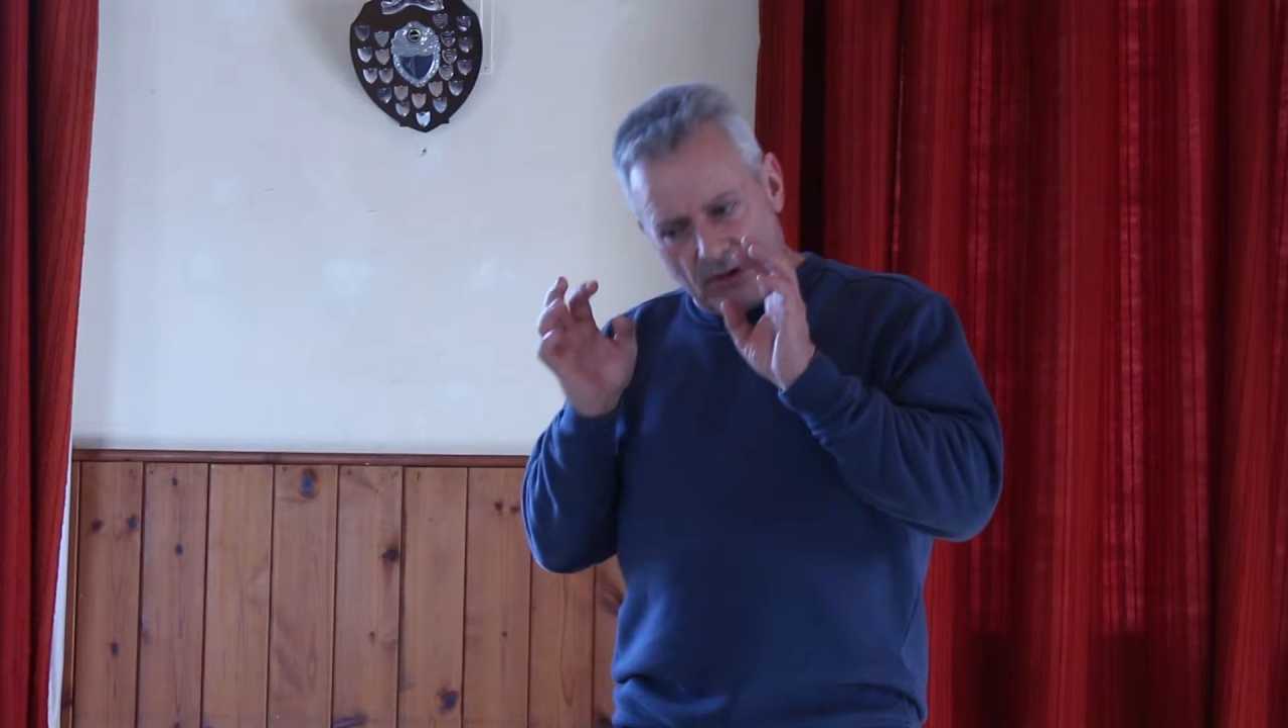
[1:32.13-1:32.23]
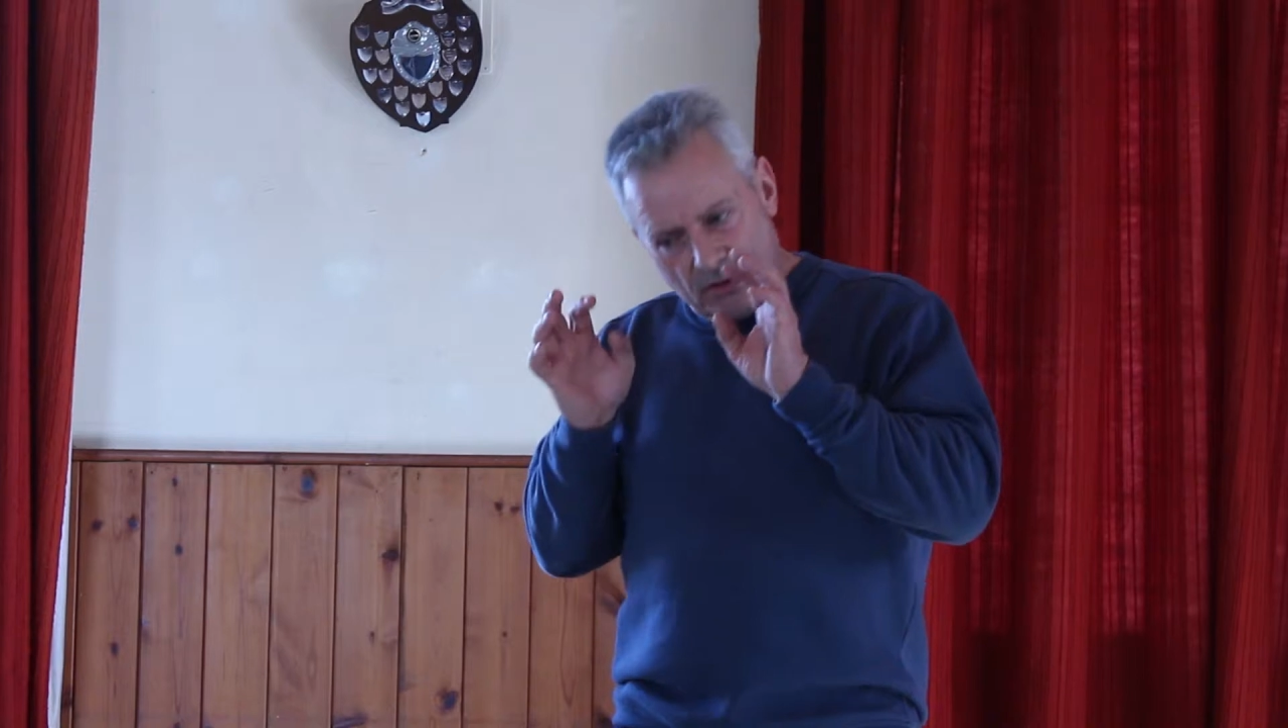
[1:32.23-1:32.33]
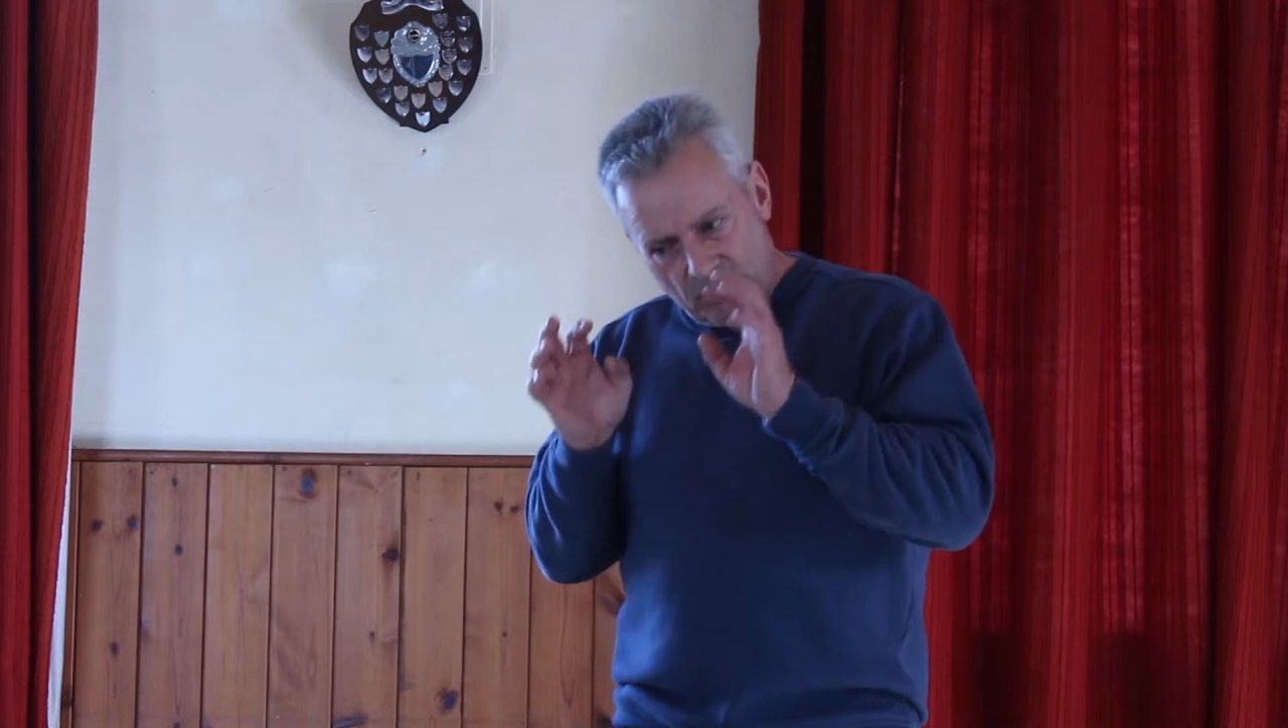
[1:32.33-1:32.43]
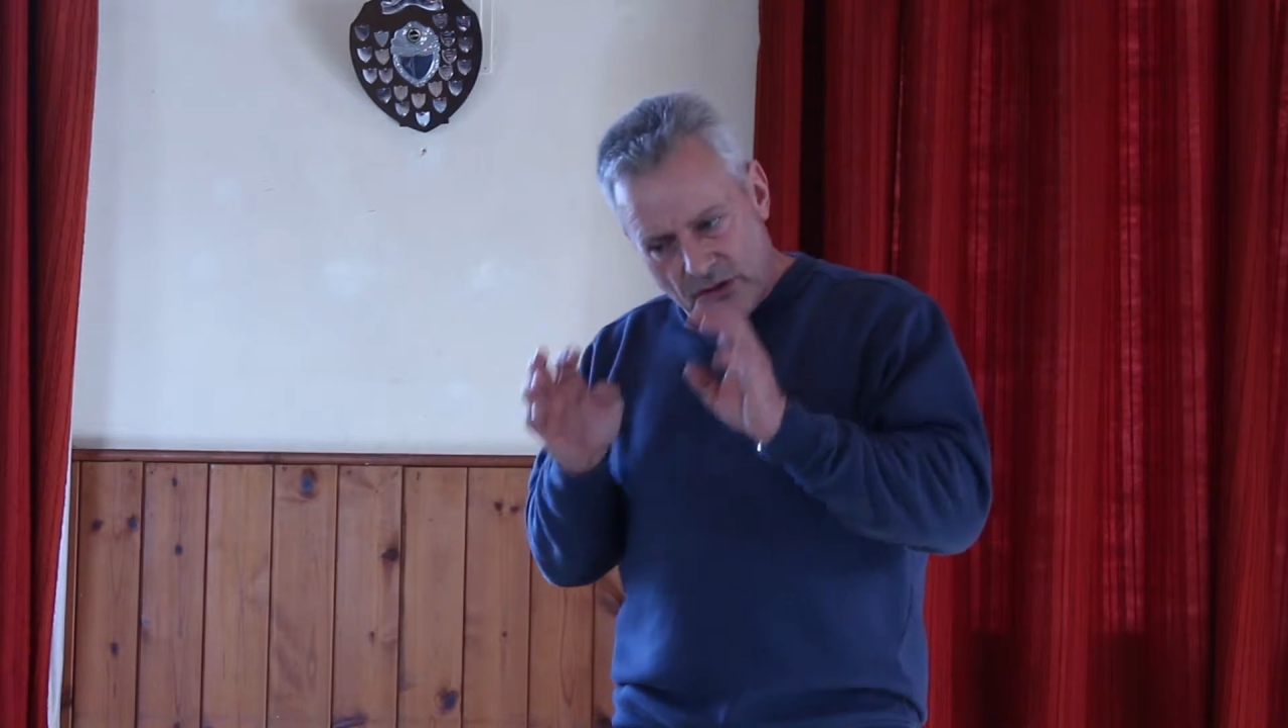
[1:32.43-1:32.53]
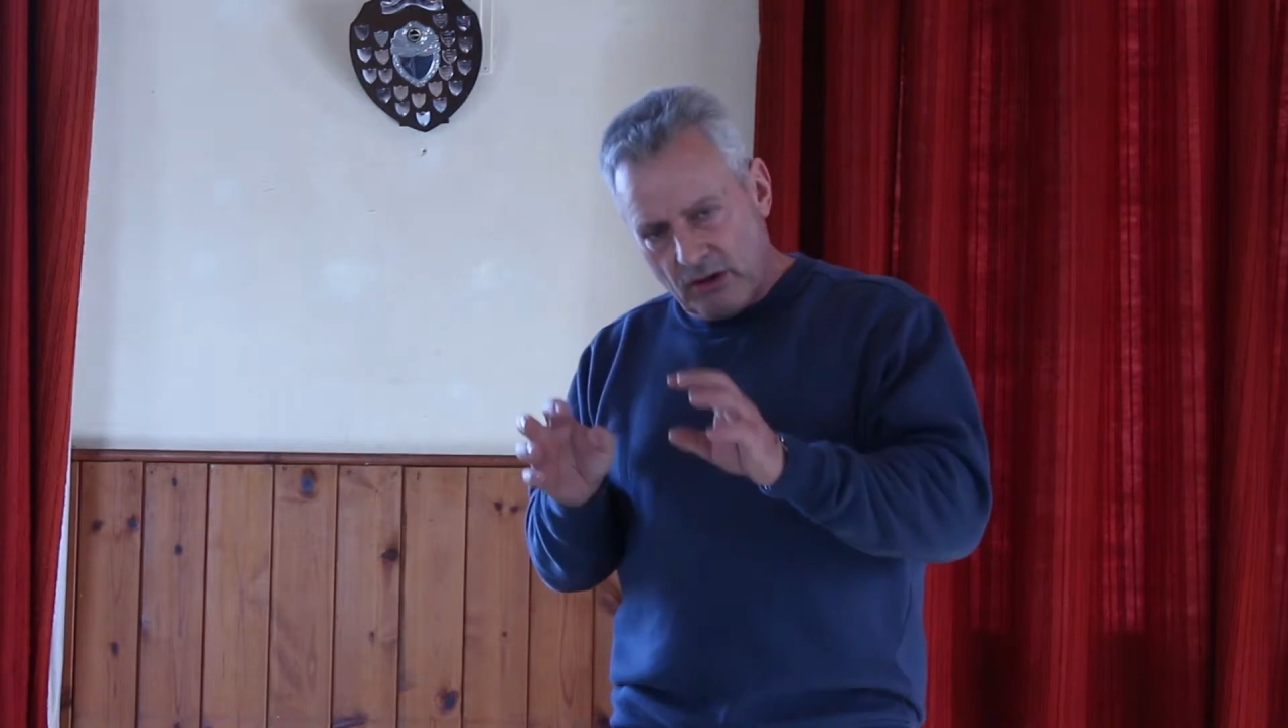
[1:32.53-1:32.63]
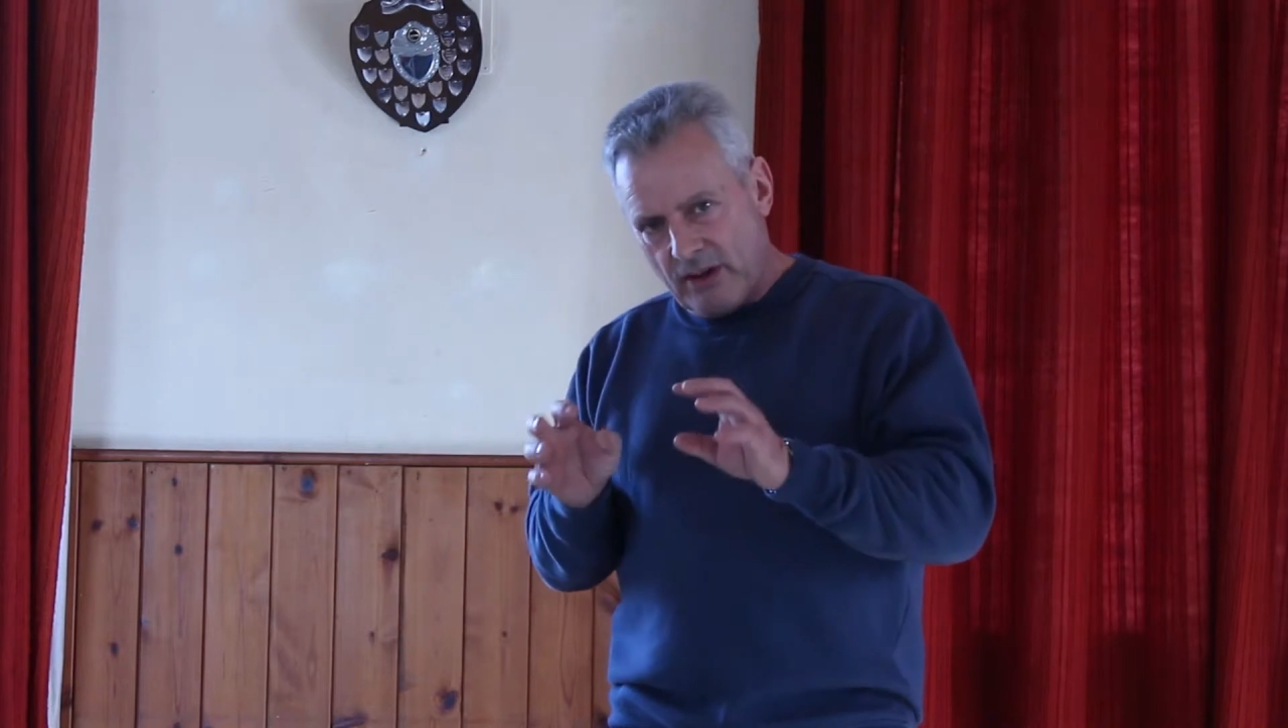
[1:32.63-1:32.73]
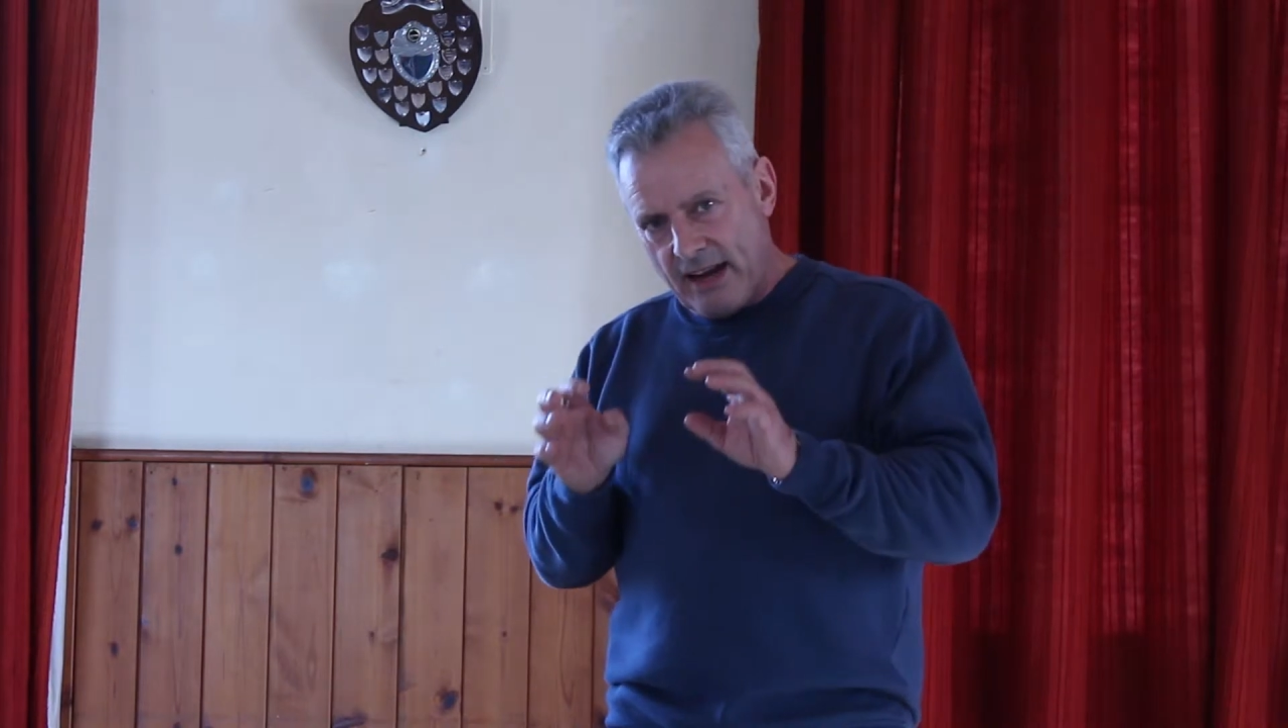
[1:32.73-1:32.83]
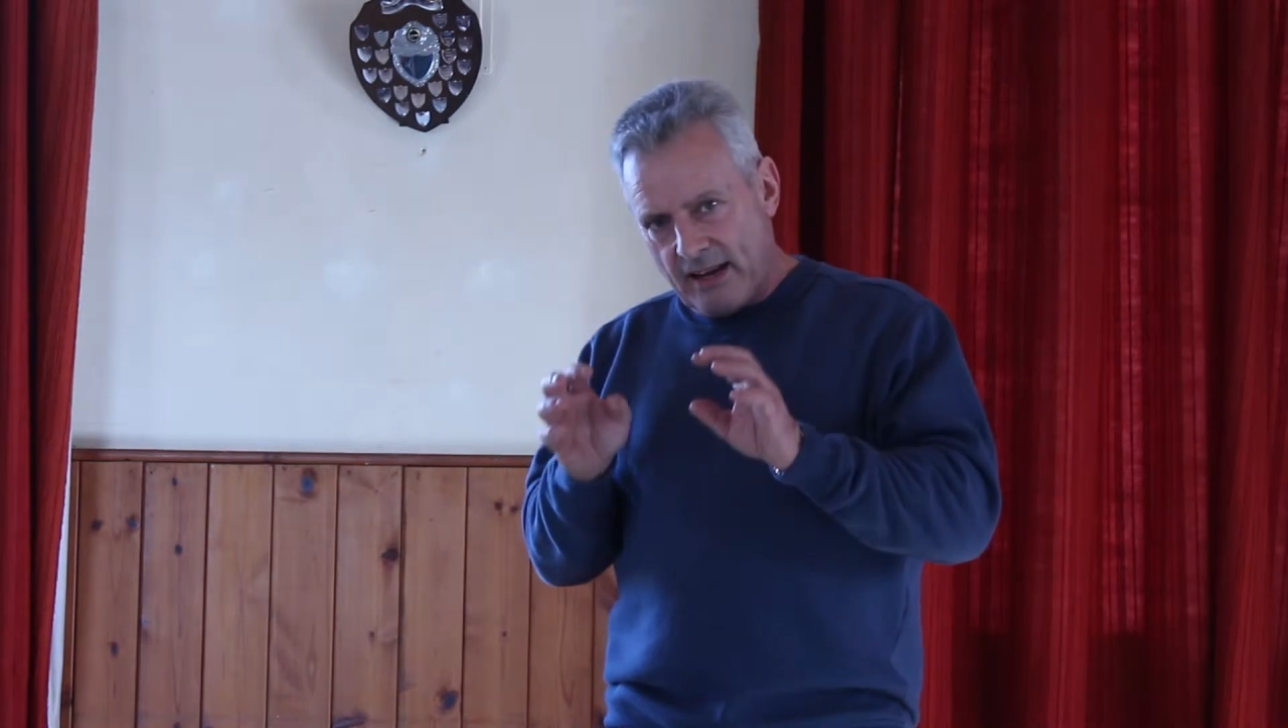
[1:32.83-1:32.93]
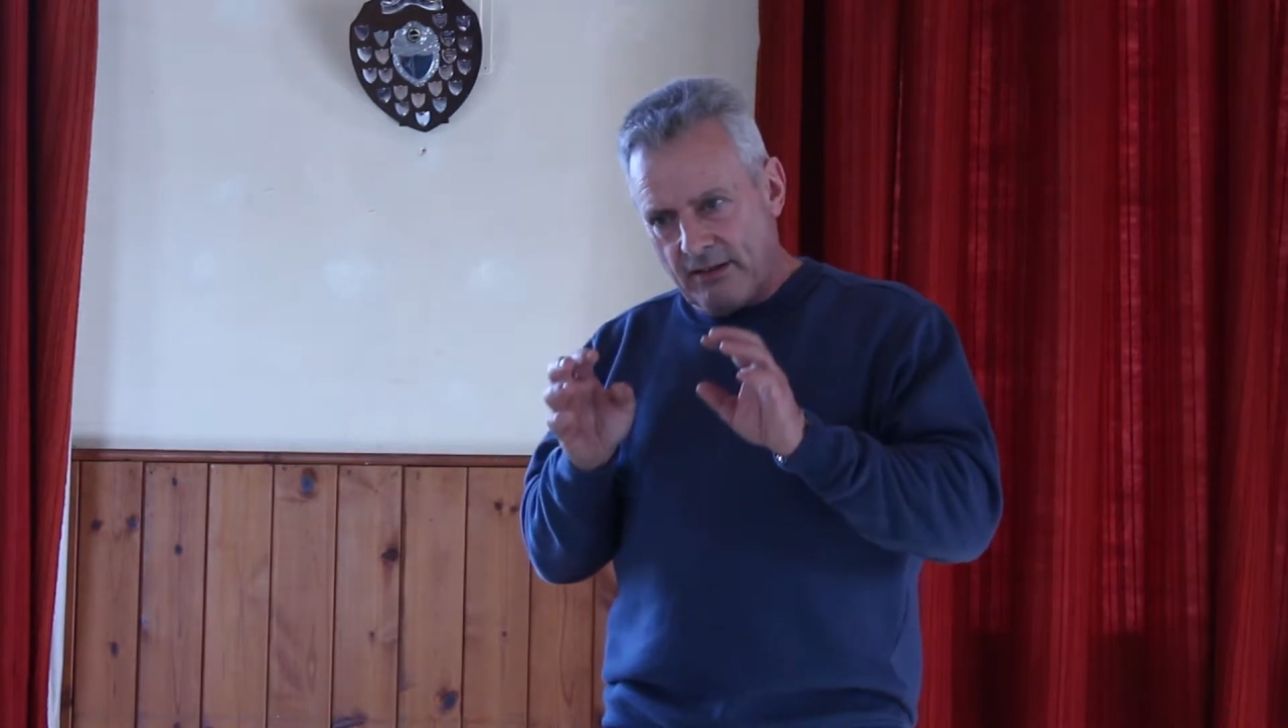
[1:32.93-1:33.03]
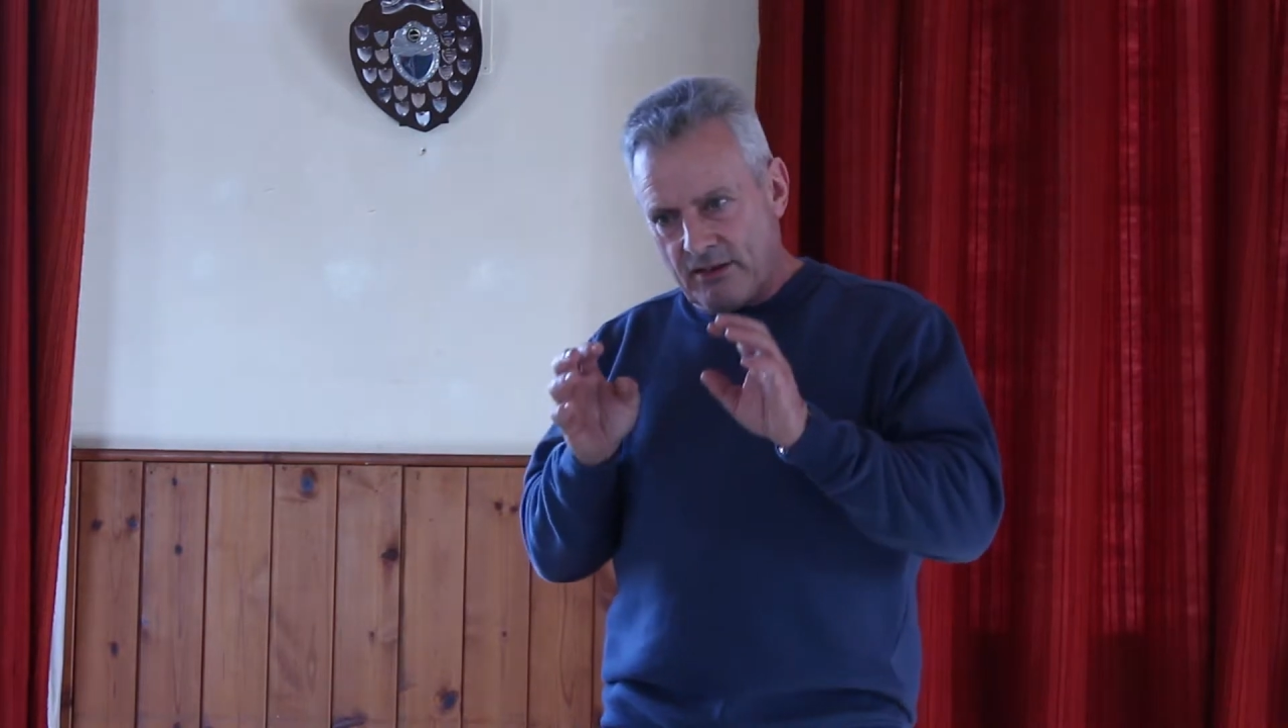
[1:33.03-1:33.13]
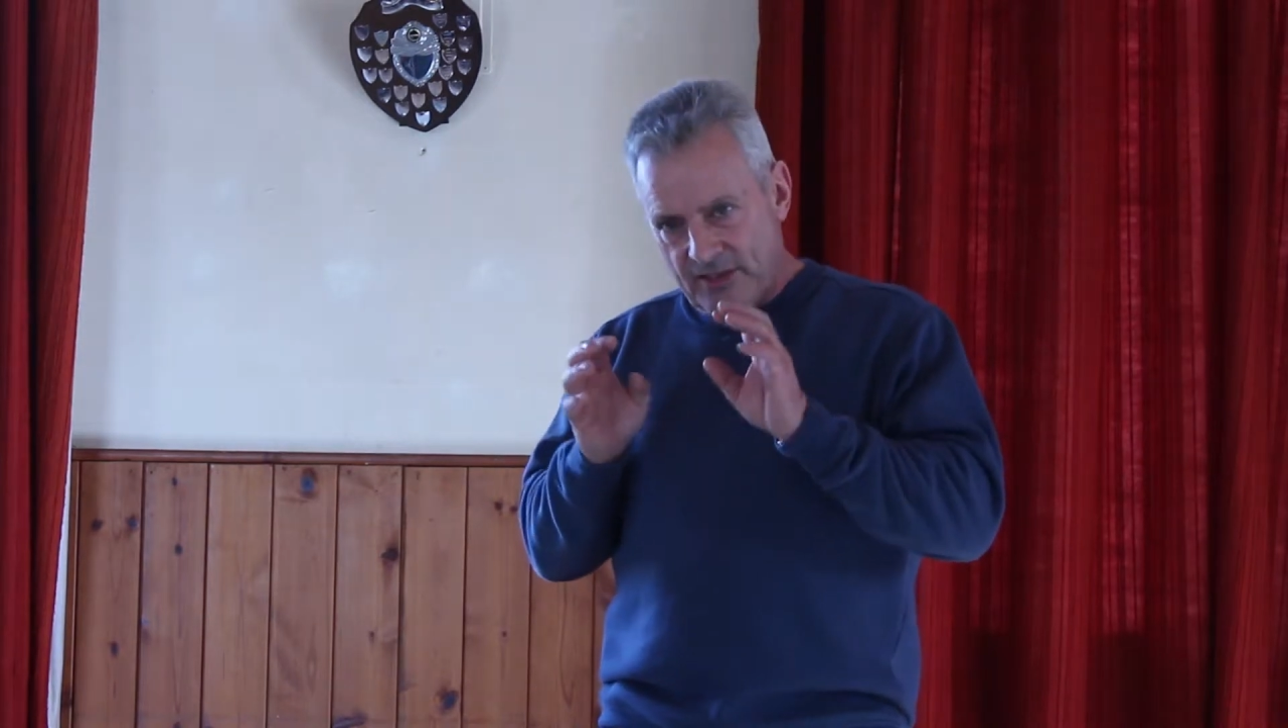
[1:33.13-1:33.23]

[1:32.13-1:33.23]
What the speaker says: consolidating